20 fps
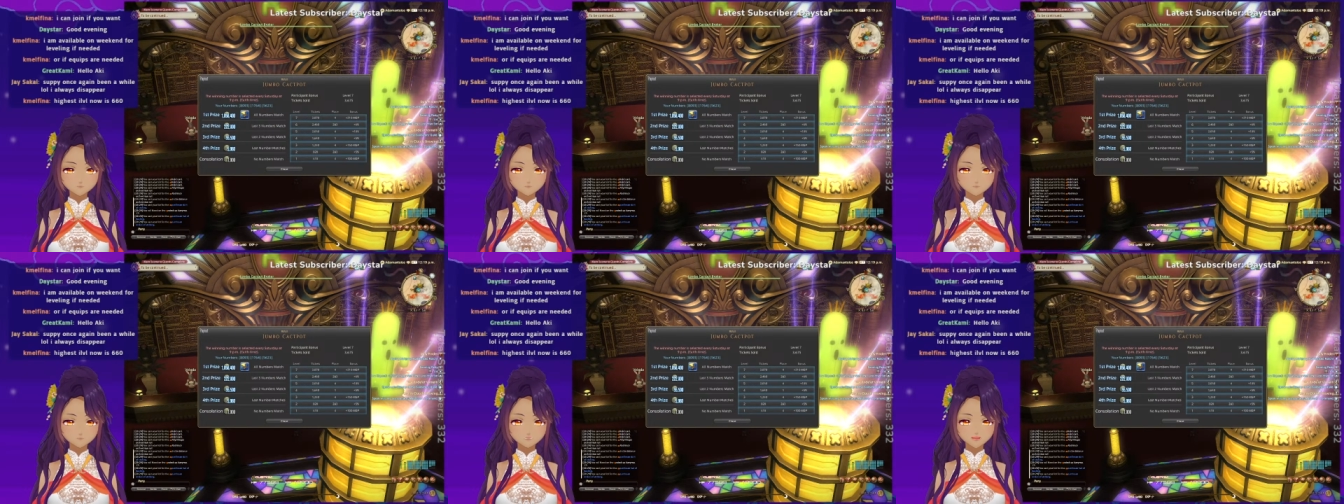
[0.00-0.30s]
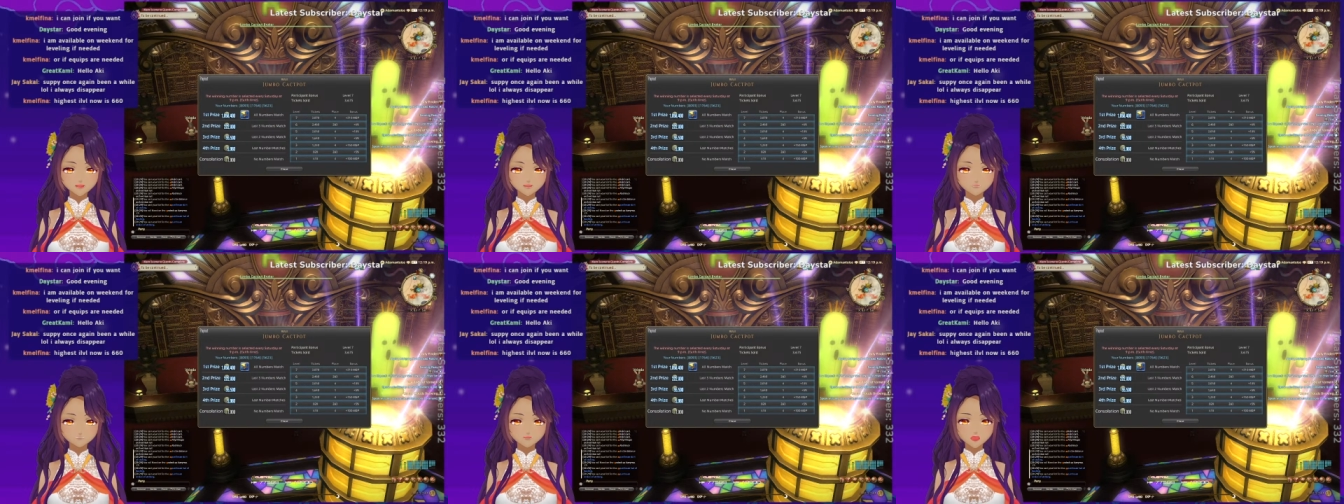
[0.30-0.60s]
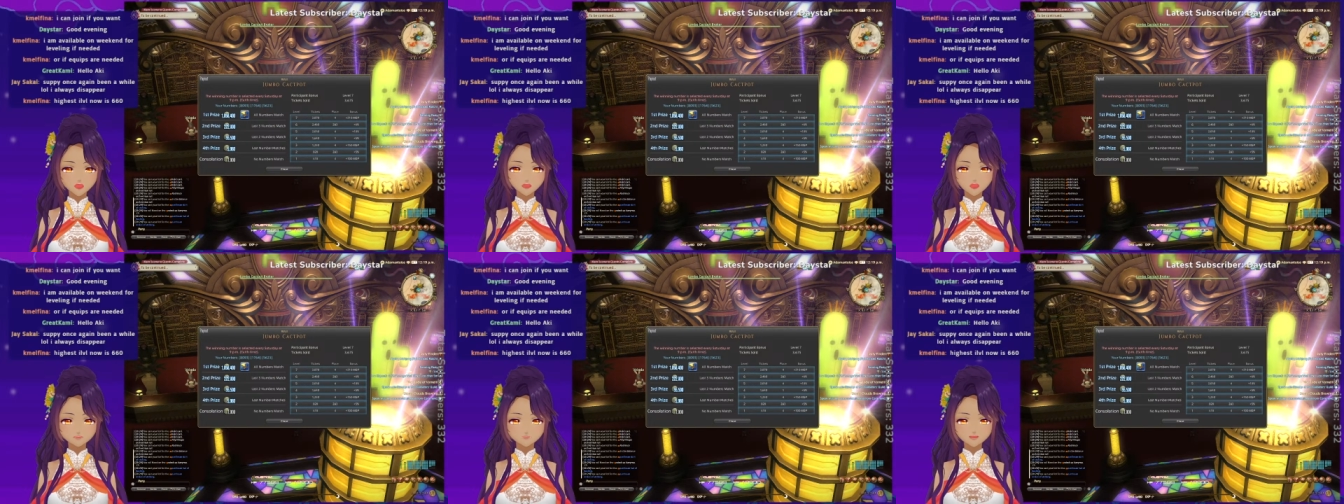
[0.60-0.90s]
Tickets
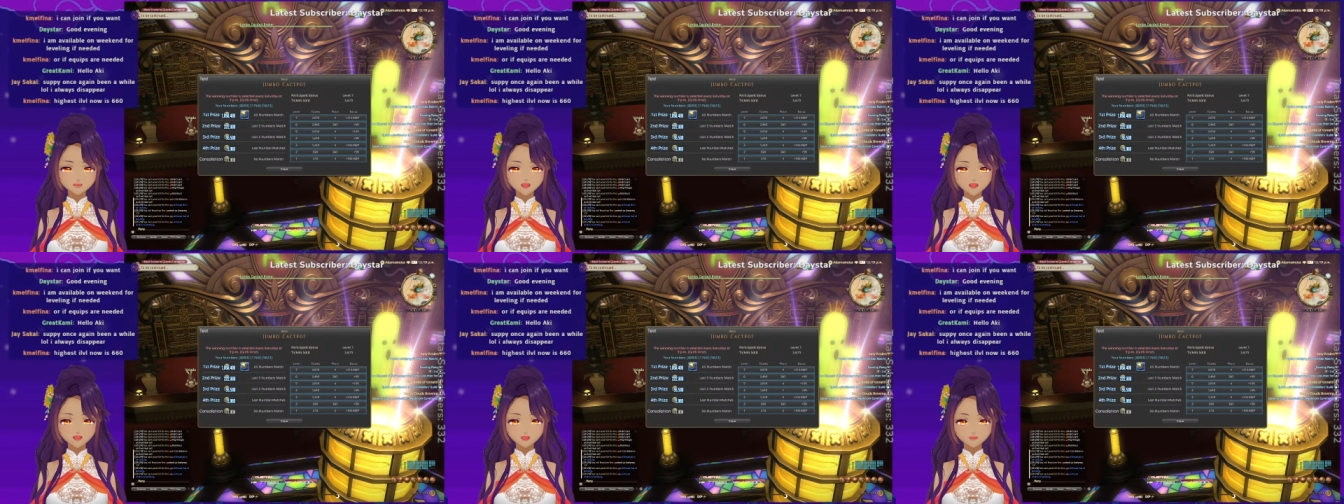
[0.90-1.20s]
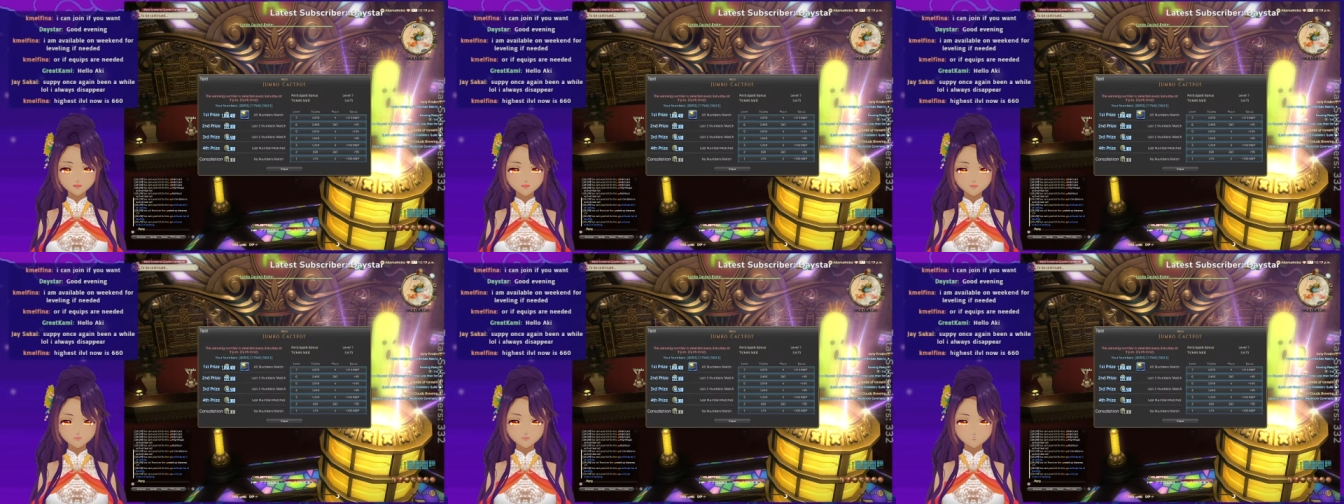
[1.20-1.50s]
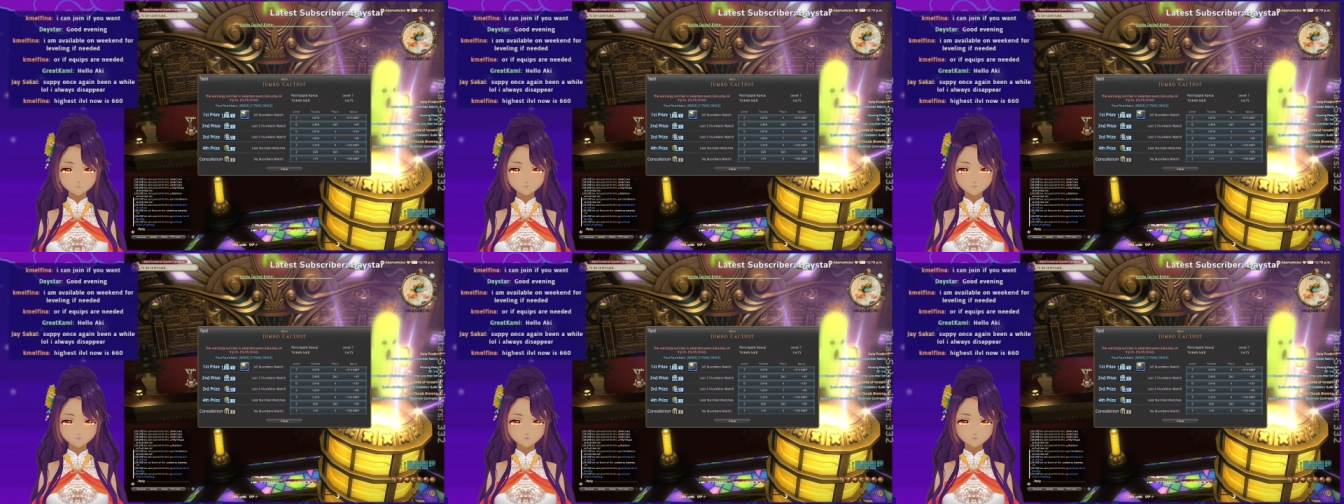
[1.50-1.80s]
sold quite a bit.
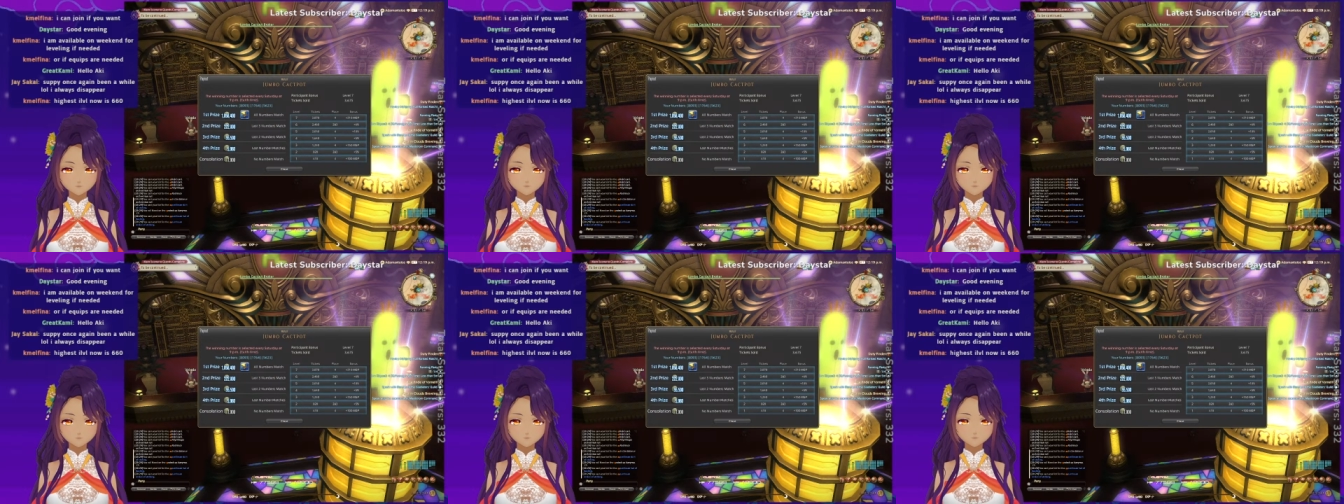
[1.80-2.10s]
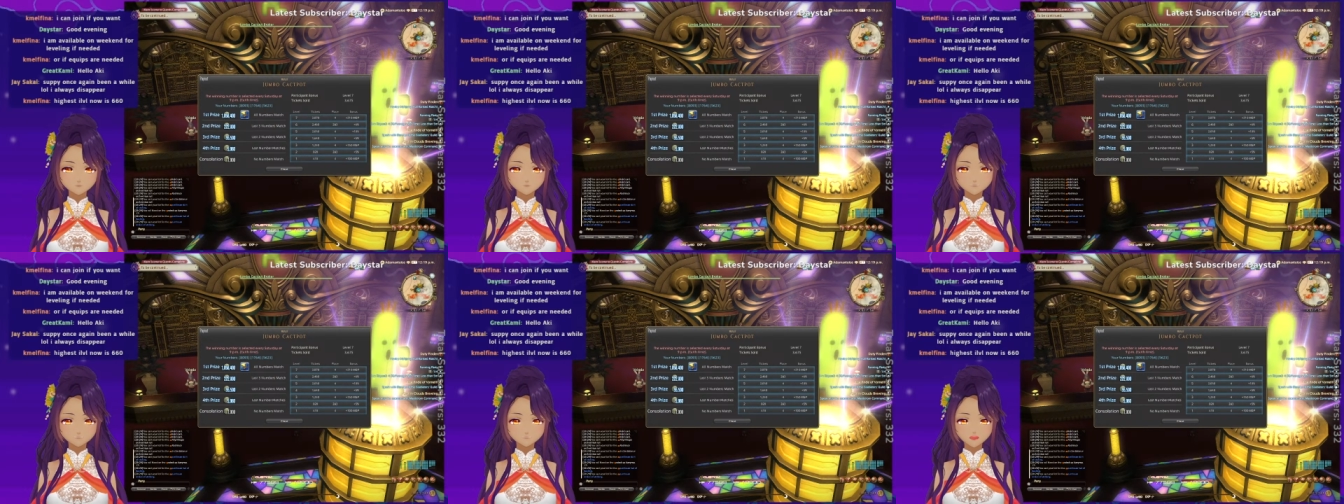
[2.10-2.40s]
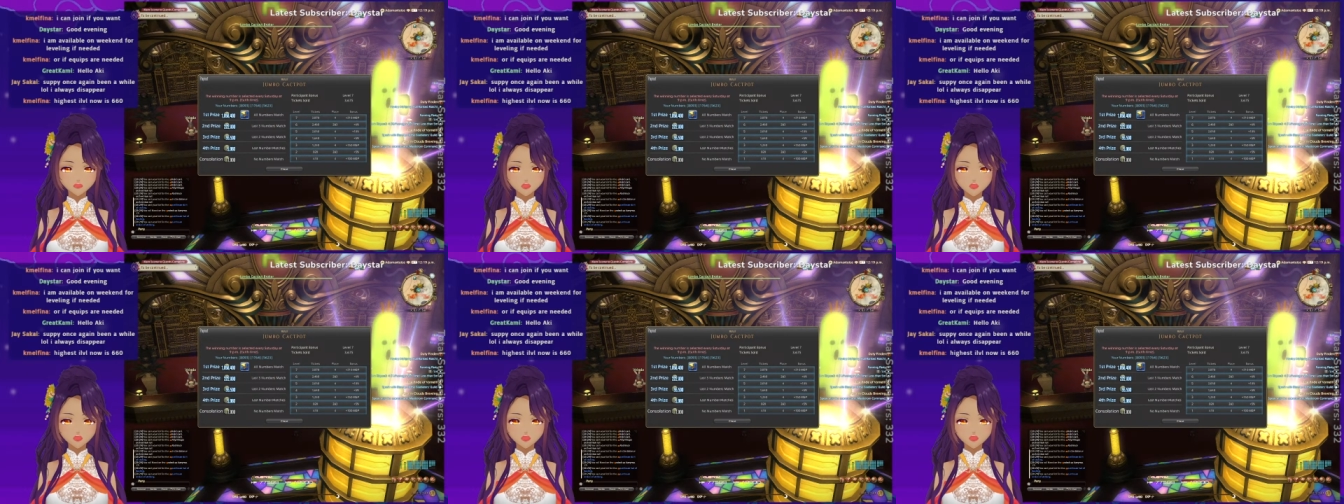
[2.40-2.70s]

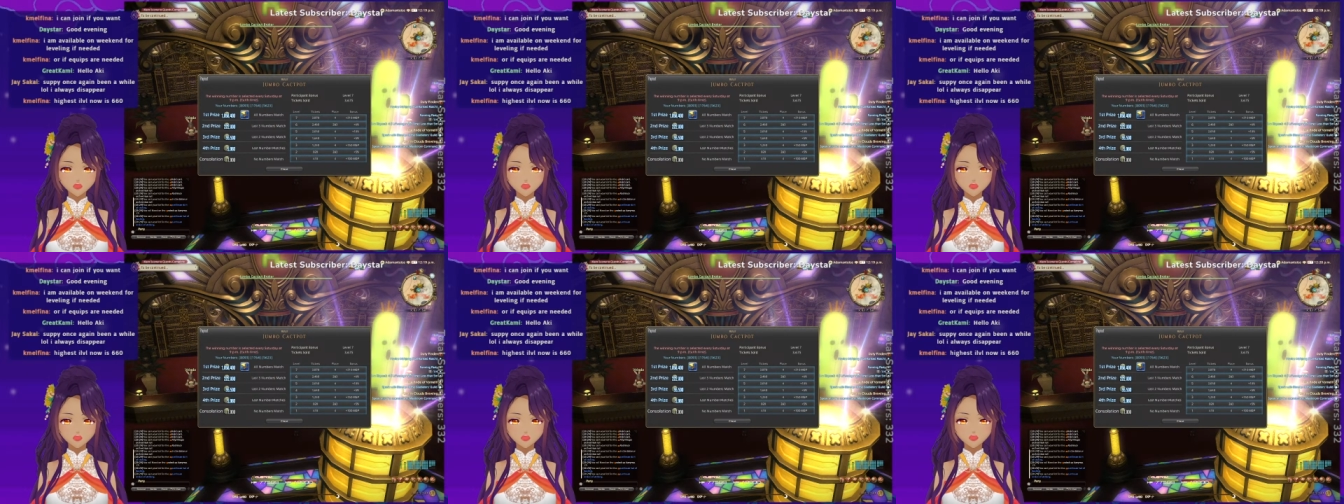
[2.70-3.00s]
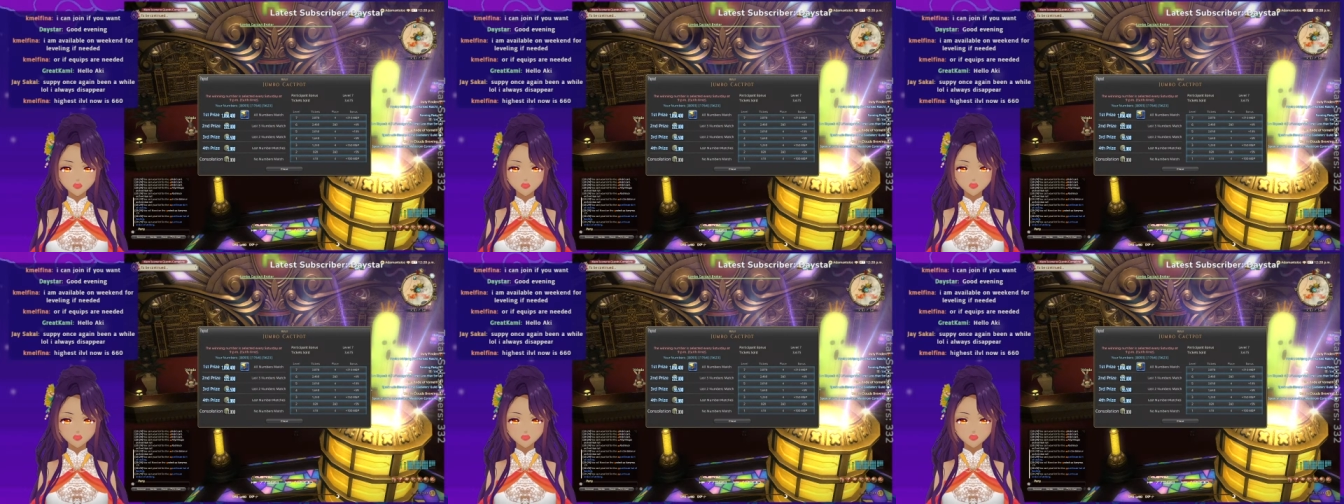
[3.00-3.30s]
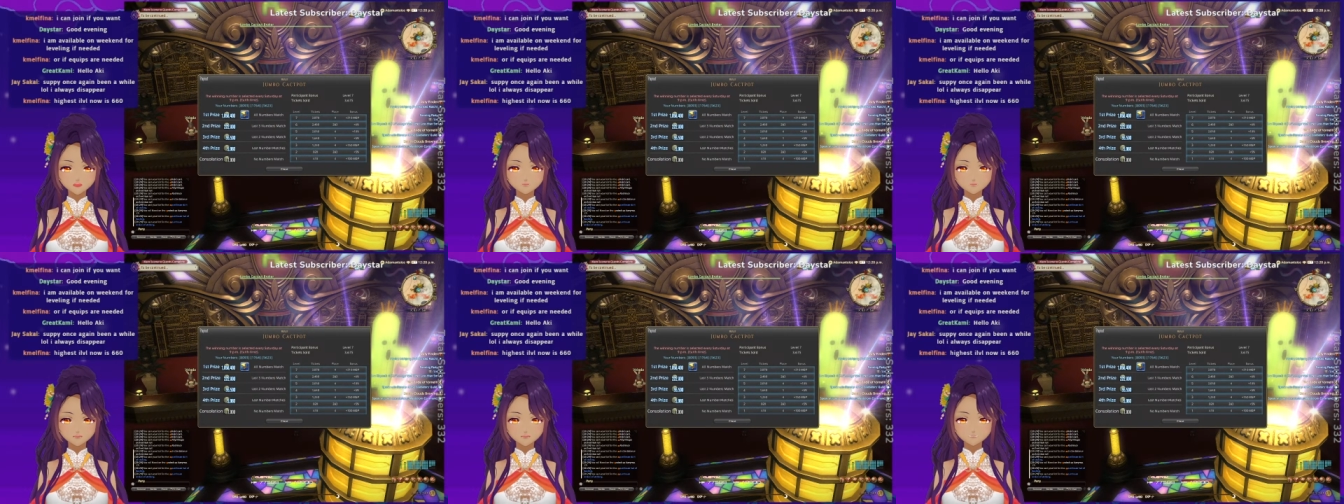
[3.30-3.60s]

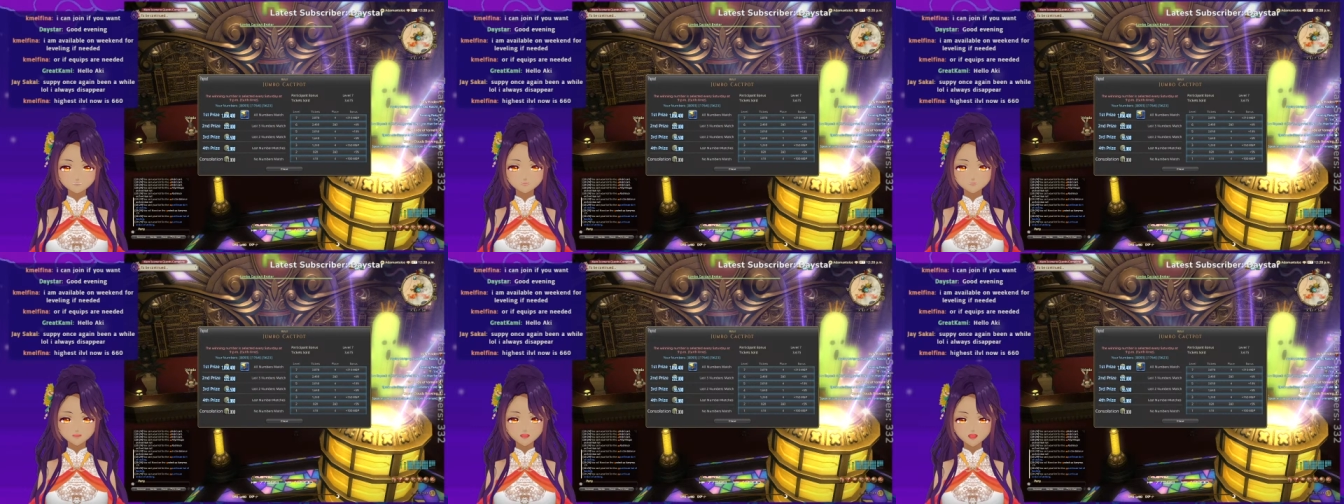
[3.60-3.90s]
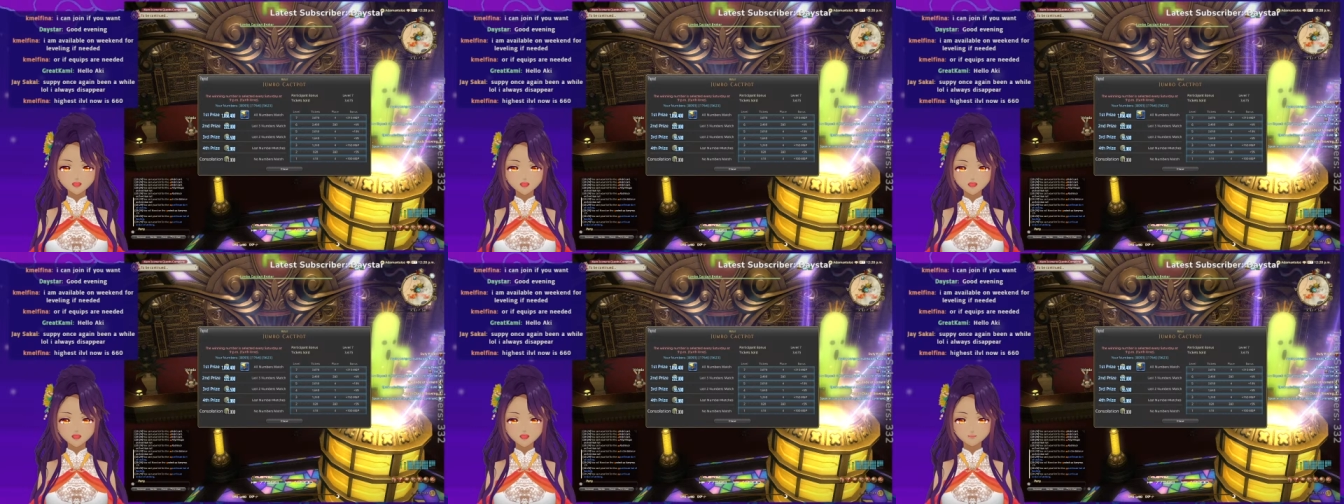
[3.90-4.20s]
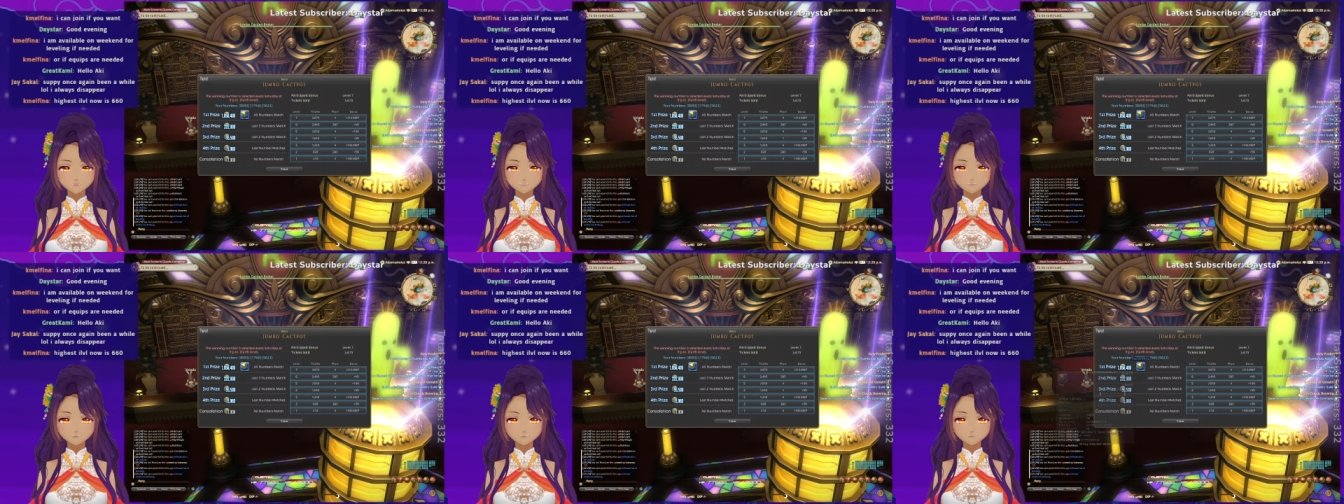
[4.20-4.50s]
So, first
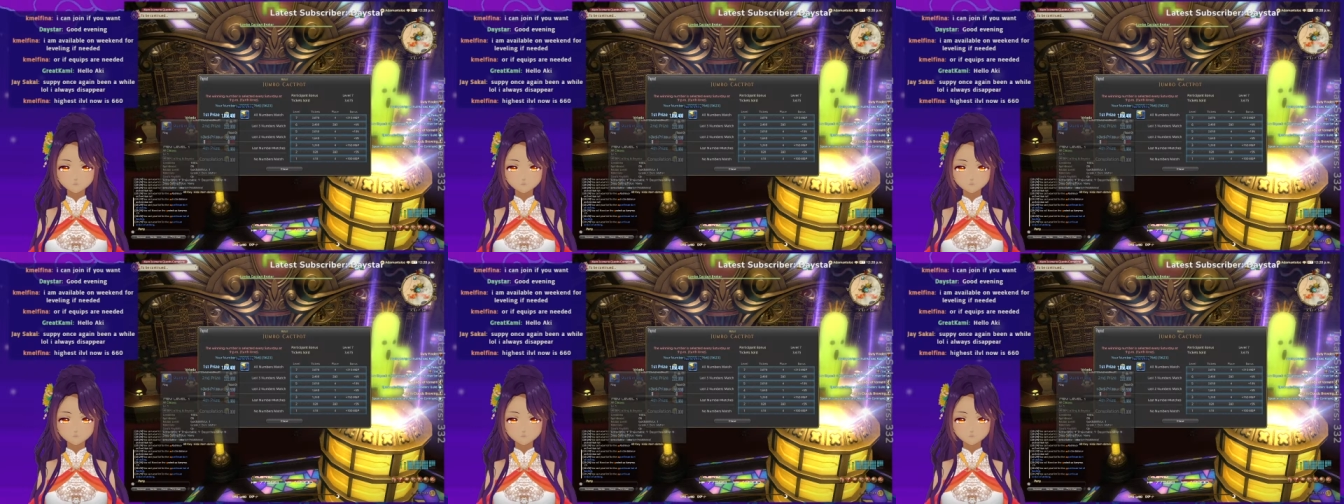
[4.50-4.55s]
prize.